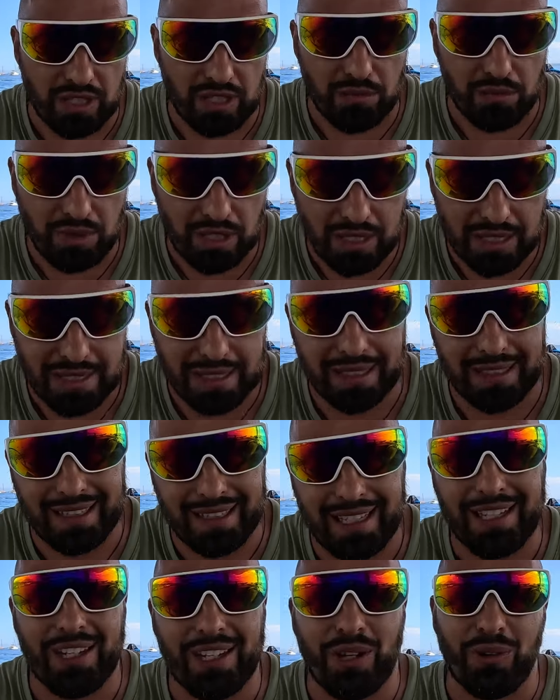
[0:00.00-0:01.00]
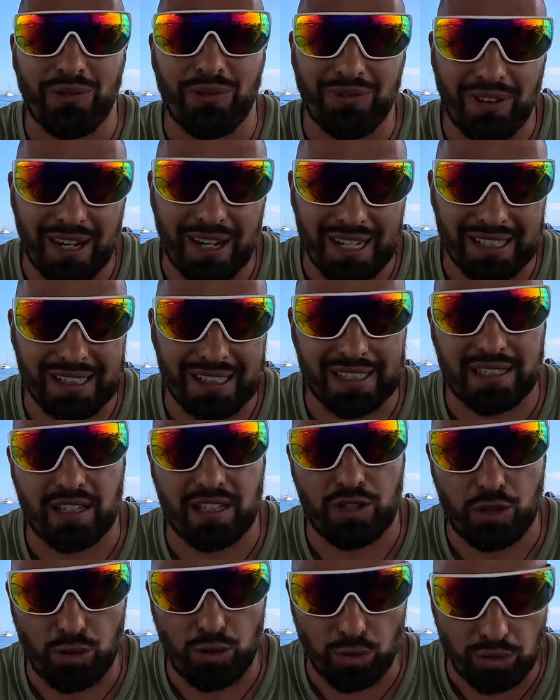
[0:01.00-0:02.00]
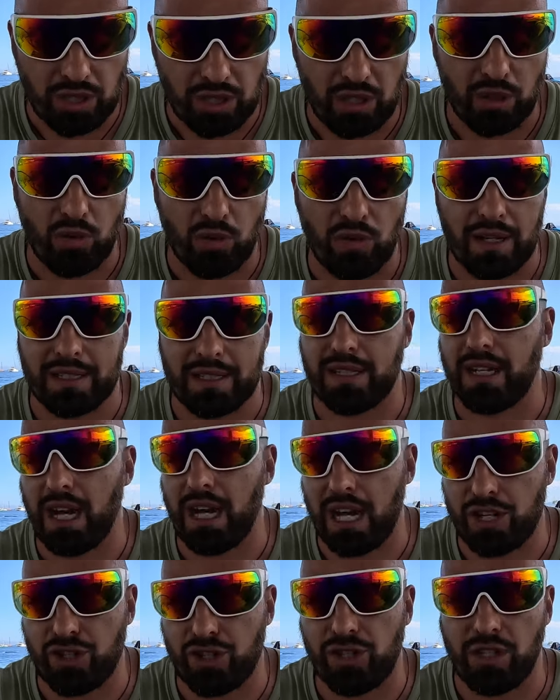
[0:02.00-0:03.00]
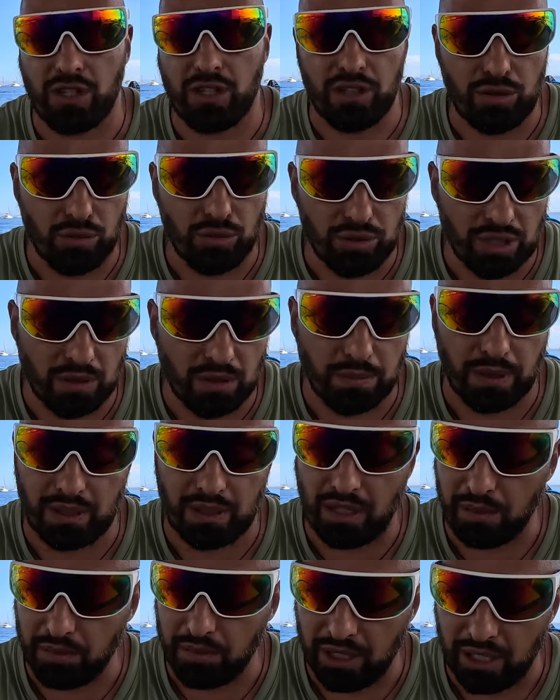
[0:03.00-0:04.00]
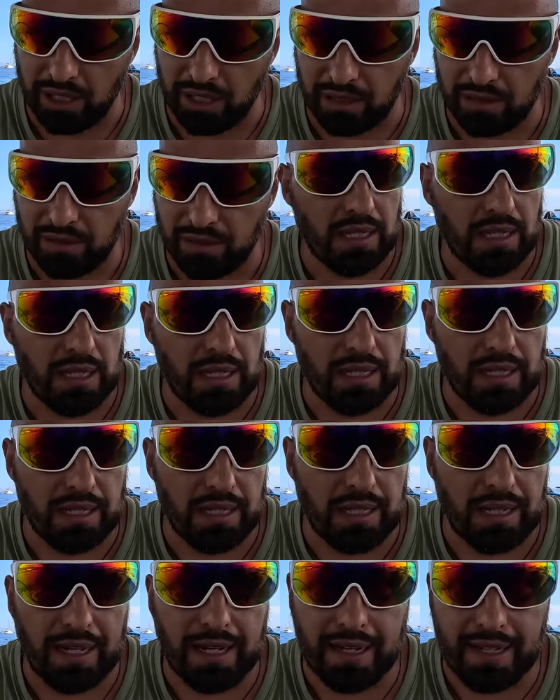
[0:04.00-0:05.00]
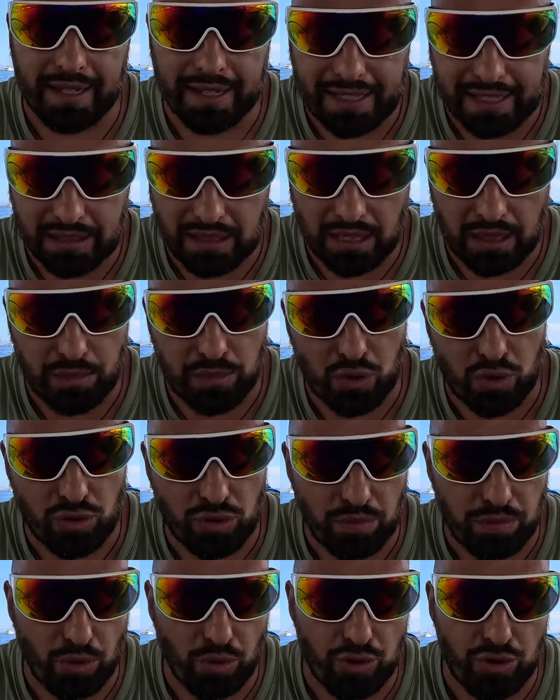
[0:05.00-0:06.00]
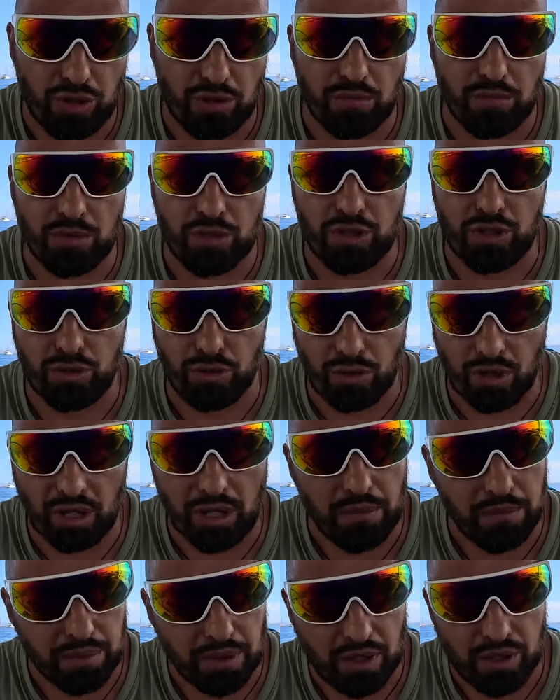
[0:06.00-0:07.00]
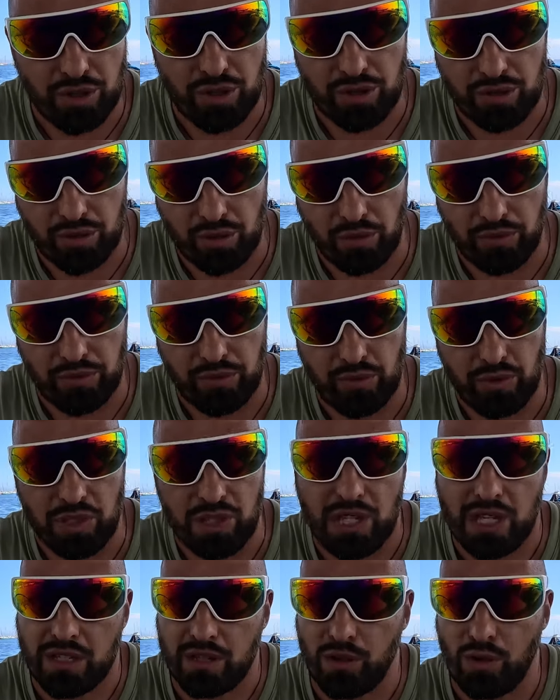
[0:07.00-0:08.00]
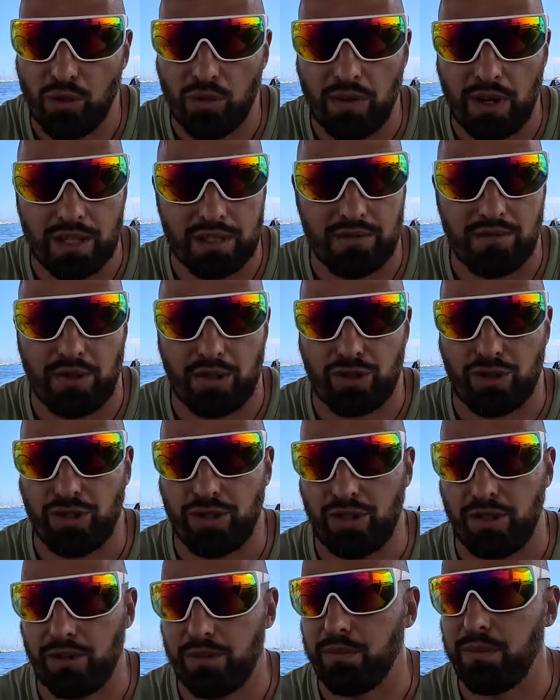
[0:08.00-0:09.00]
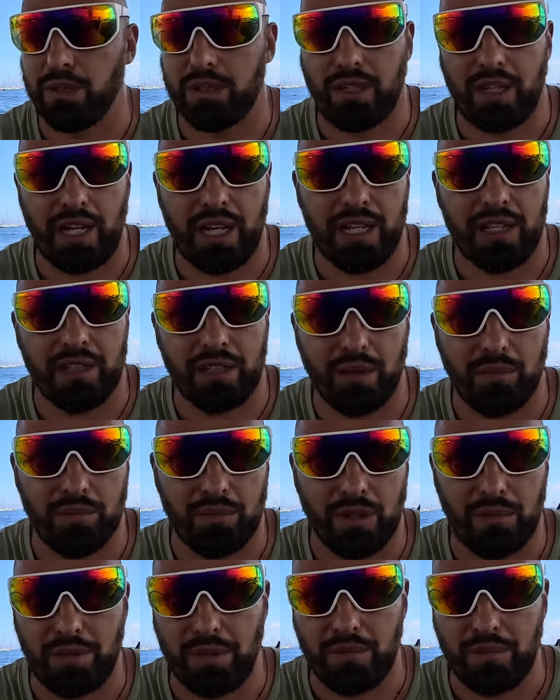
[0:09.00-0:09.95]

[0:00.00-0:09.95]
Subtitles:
This gives us 480 watts consumed per day by each unit. And this, by the way, is 40 ampere hours. If your batteries are,